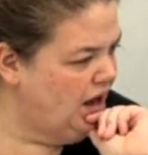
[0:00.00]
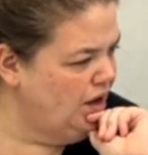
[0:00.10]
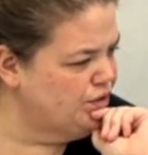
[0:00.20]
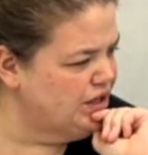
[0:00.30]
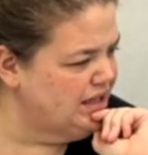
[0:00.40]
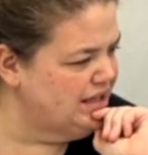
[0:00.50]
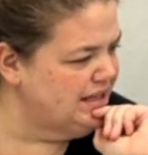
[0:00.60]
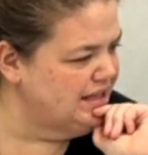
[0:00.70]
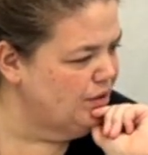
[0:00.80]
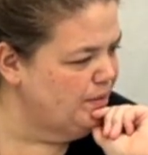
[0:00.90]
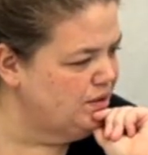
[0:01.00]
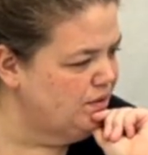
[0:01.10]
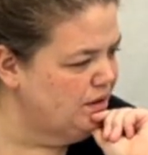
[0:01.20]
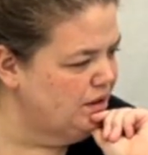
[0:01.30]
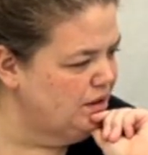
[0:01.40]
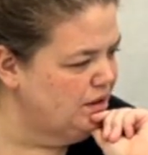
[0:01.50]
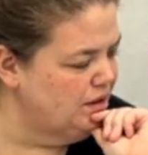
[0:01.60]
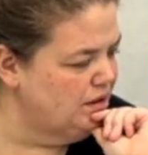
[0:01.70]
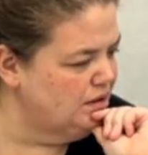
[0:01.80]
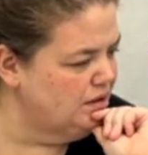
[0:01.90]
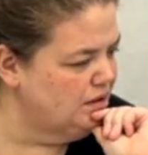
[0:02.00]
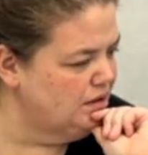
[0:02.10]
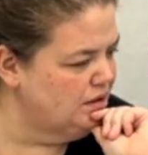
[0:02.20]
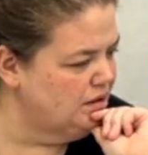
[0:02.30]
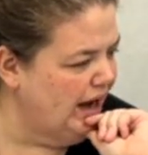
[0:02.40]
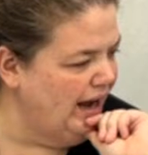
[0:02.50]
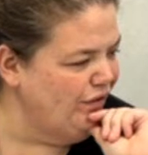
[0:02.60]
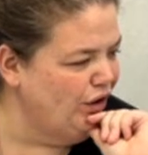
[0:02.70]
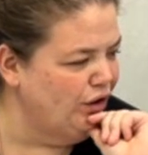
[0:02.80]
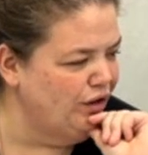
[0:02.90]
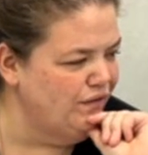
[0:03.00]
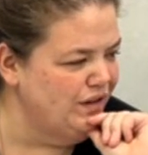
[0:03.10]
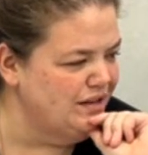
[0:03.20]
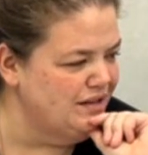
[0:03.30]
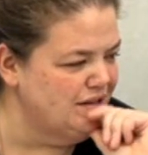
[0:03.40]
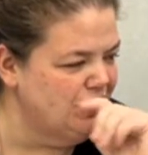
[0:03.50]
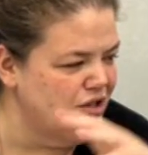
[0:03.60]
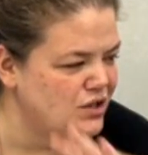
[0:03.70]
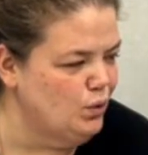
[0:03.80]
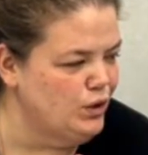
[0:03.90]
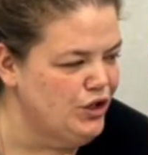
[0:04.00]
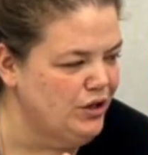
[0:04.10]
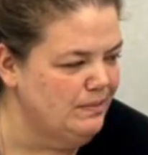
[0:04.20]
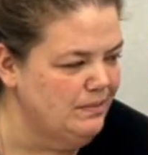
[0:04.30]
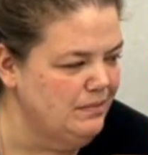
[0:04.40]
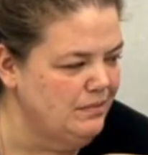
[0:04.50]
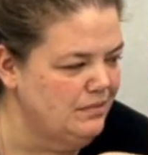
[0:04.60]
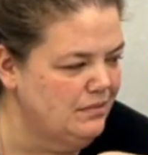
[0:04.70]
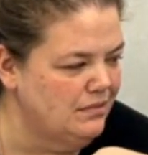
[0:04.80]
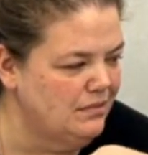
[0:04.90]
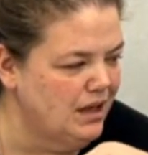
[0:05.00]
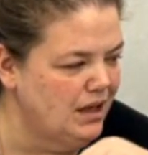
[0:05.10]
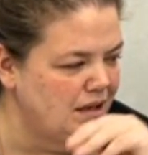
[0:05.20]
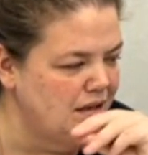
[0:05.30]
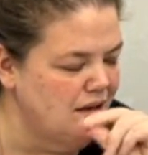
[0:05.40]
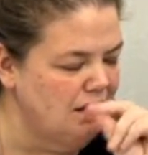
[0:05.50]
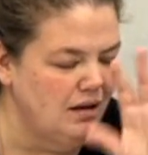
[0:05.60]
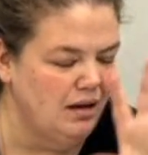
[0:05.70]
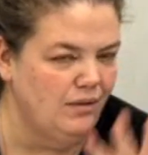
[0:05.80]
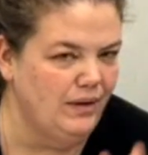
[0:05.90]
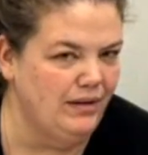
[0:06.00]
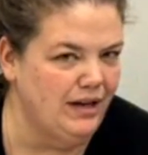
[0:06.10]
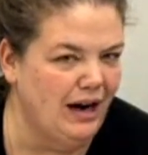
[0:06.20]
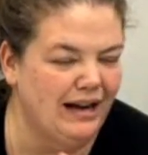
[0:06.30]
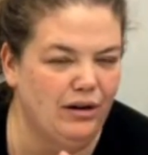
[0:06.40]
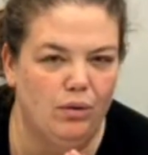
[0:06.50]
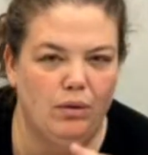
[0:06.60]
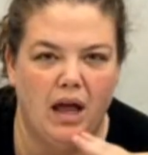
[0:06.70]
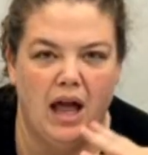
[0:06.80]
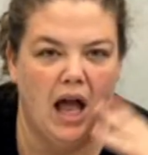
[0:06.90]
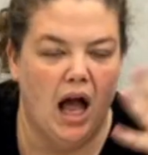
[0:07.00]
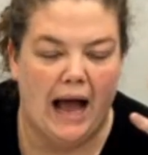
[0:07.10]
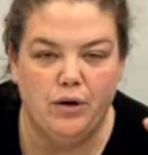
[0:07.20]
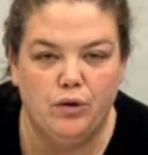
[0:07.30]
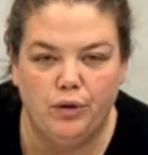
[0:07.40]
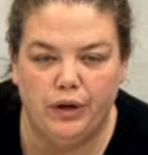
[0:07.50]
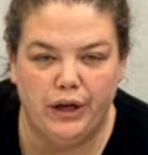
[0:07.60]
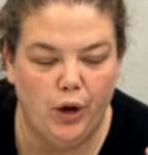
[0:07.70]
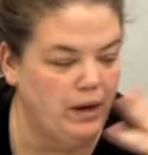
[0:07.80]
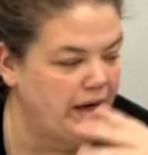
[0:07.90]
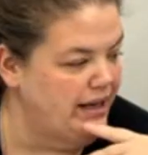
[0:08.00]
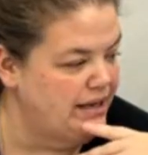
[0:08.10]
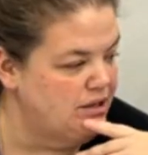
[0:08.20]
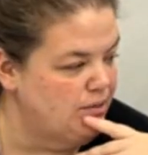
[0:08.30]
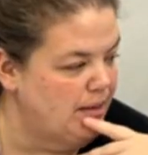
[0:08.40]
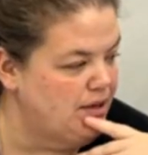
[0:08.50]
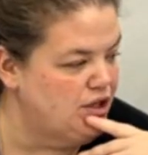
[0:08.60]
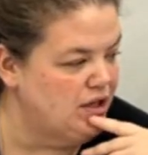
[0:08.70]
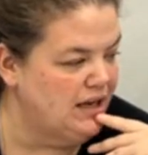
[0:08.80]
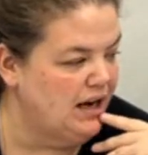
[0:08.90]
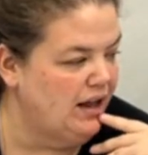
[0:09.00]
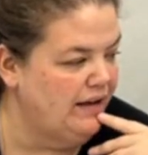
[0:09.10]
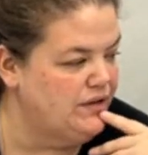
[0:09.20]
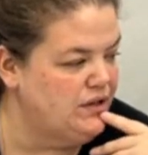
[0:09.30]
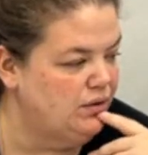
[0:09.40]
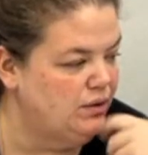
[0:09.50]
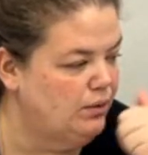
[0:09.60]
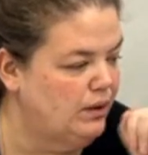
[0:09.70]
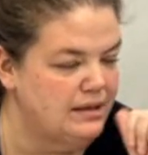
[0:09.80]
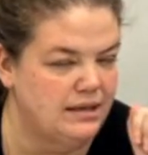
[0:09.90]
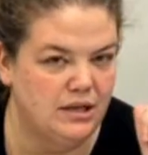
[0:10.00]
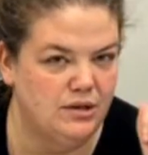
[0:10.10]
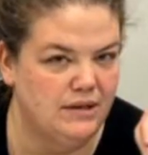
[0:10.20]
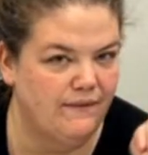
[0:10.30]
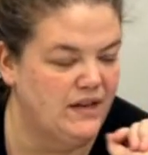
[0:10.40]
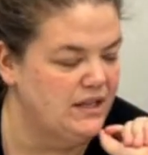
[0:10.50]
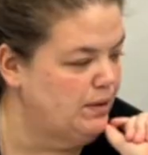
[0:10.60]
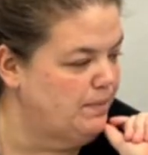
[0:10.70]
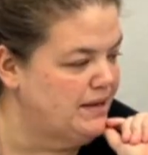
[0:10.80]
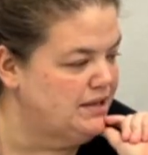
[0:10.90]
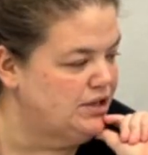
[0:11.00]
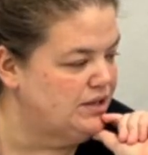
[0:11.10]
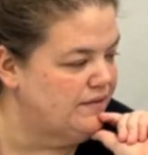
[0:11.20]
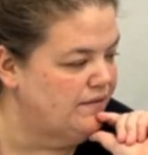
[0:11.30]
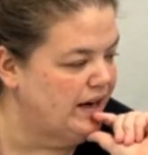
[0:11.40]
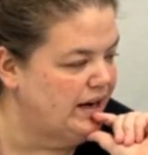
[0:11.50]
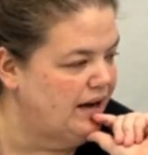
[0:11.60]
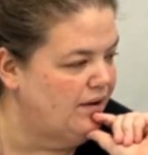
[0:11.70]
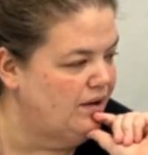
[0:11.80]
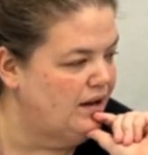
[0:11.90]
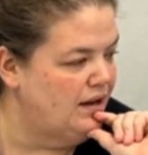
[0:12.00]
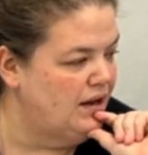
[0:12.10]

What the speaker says: Oh, Janine says I will be doing I've heard of this consortium in around here. I don't really know what it is. So maybe Janine, I'll have to send you some Facebook messages and find out